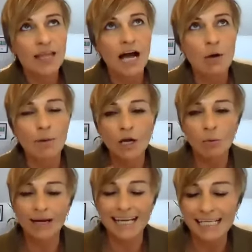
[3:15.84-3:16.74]
And when I
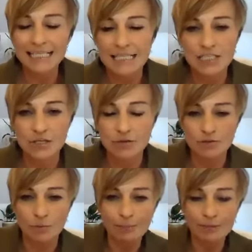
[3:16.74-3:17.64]
went into the
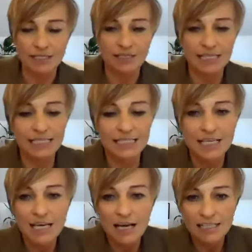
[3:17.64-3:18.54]
website,
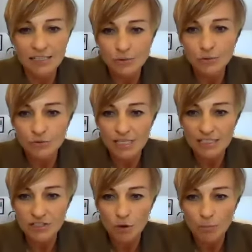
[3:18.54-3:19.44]
I saw this
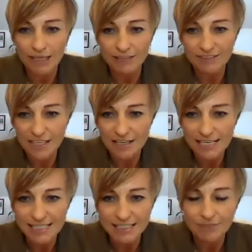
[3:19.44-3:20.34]
job
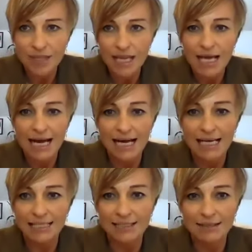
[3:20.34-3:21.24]
advertised,
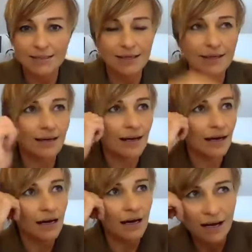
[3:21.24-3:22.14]
and
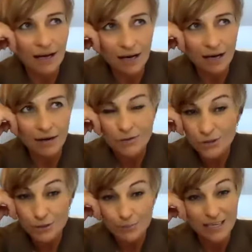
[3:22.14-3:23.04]
I was
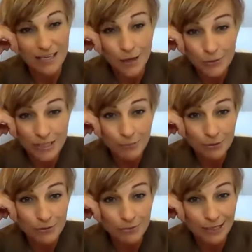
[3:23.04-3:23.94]
just a bit nosy. I
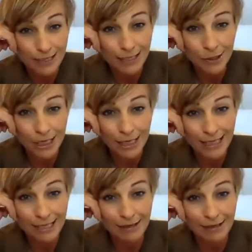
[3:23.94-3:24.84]
wasn't really
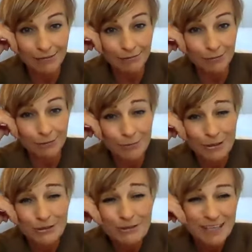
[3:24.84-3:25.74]
looking for a
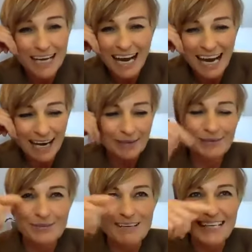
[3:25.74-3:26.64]
move. And I
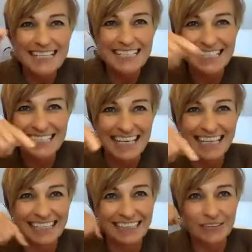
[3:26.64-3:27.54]
was reading
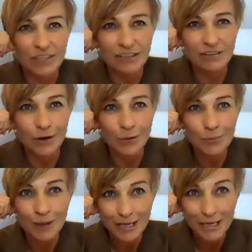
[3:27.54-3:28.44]
down, I thought, oh
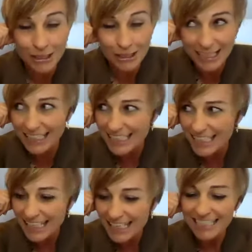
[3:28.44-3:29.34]
my goodness,
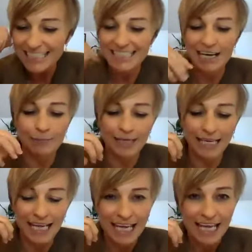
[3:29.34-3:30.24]
this is
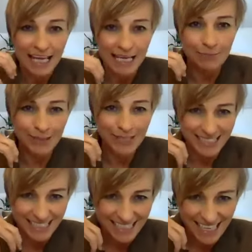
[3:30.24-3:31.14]
happening in my
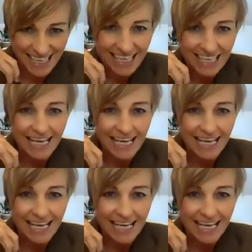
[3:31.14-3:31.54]
city.